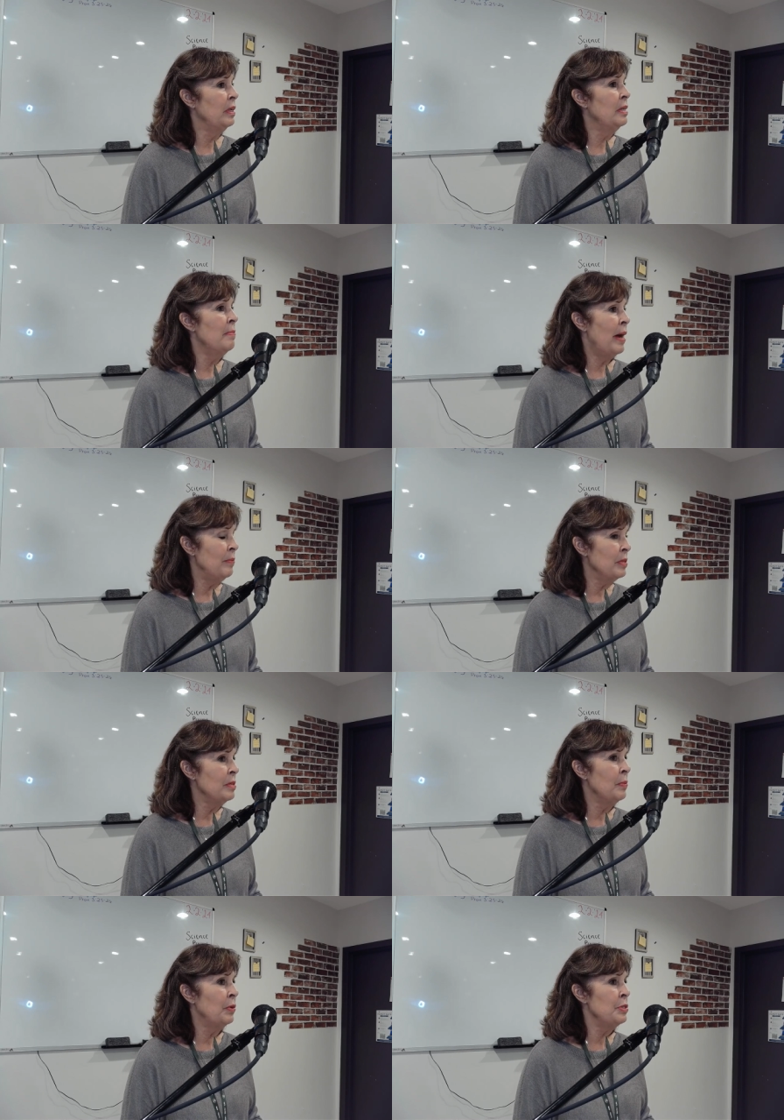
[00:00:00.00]
and the
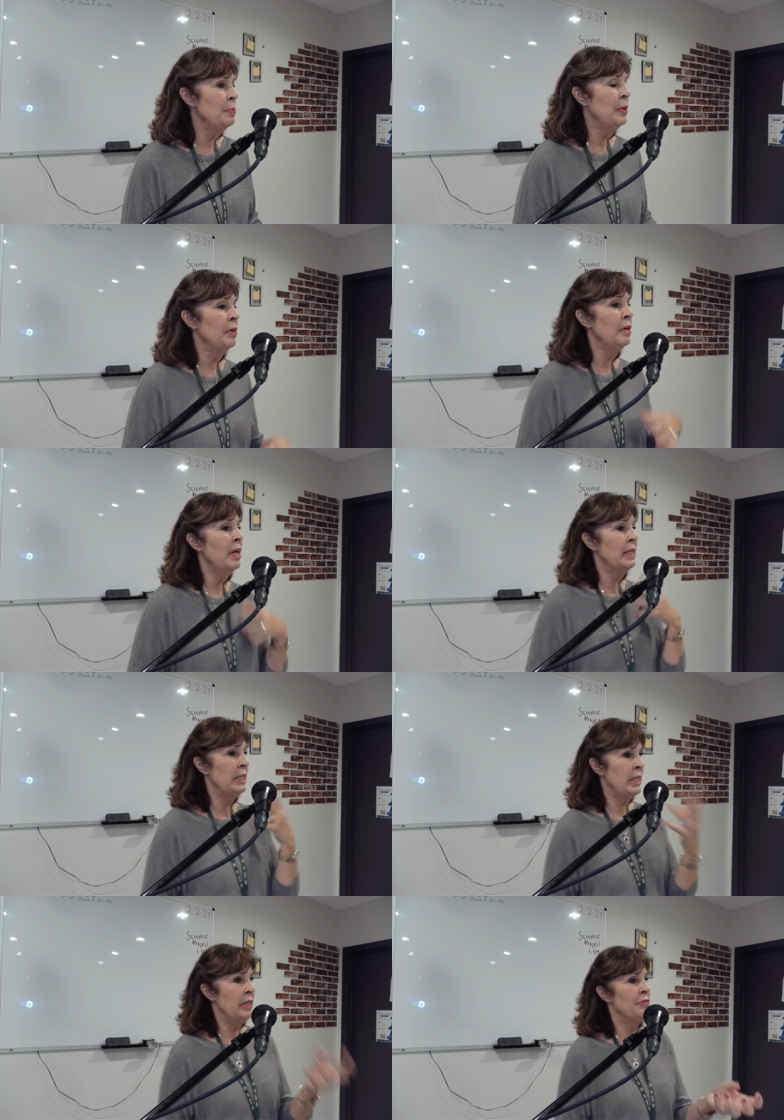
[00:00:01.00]
baptism of the Holy Spirit and the
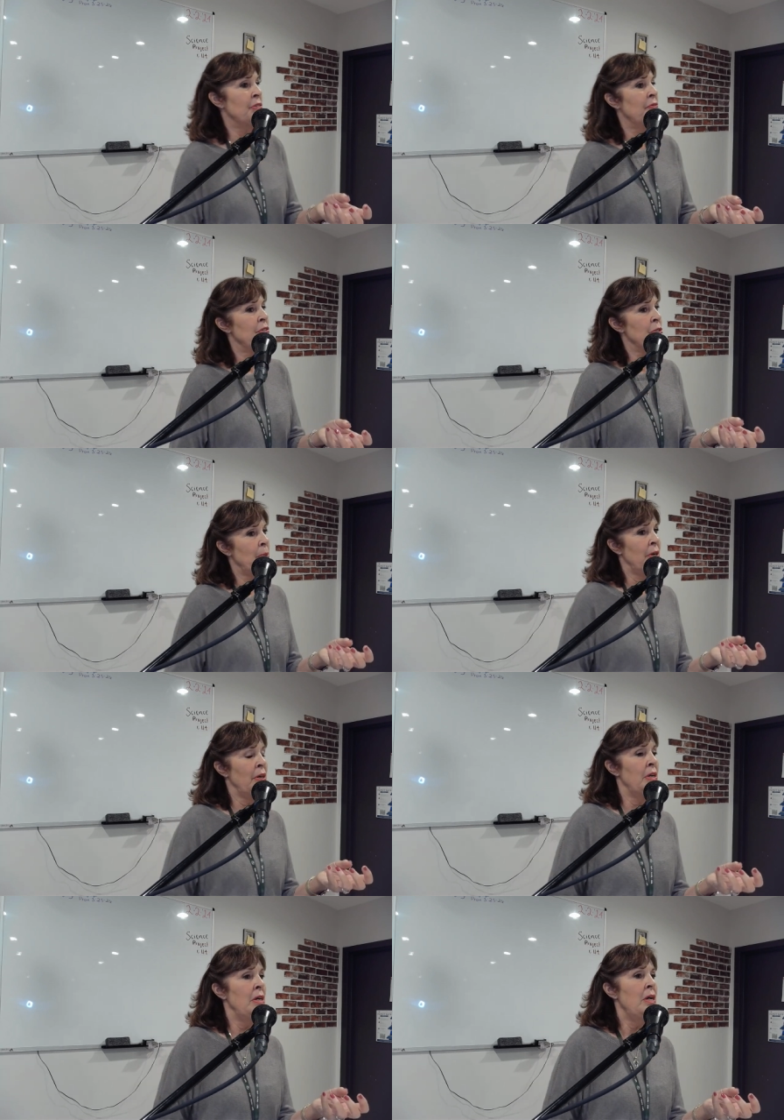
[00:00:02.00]
gifts of the
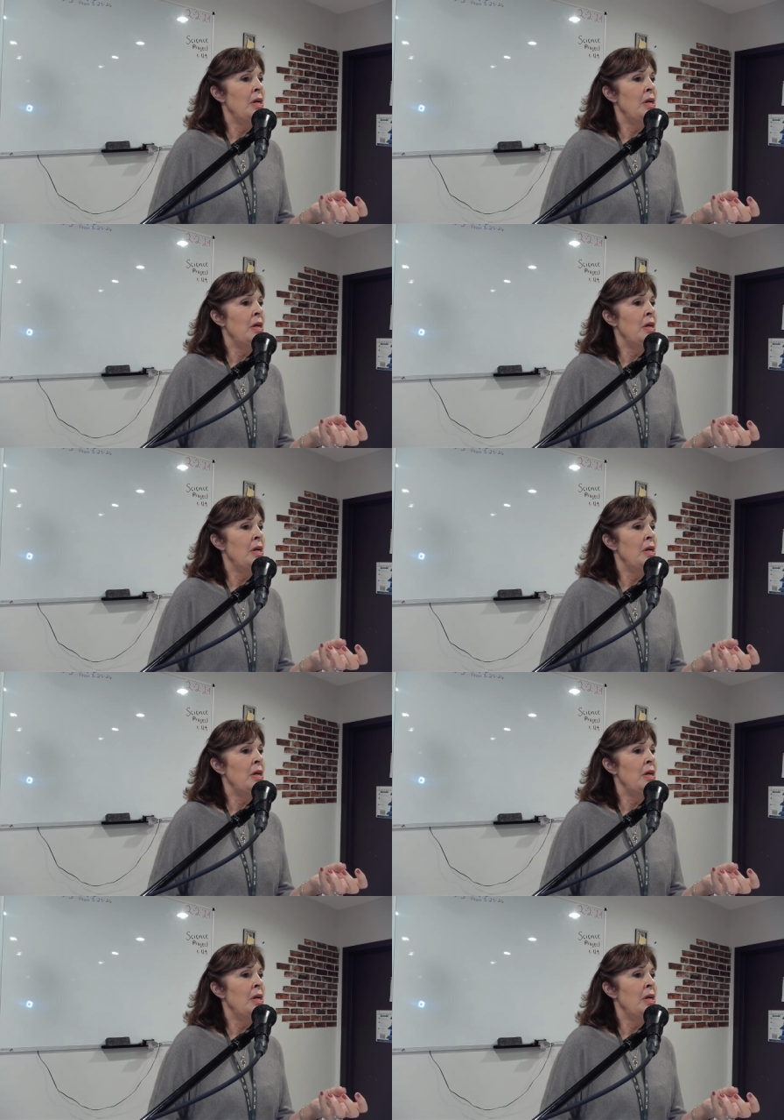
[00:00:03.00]
Spirit.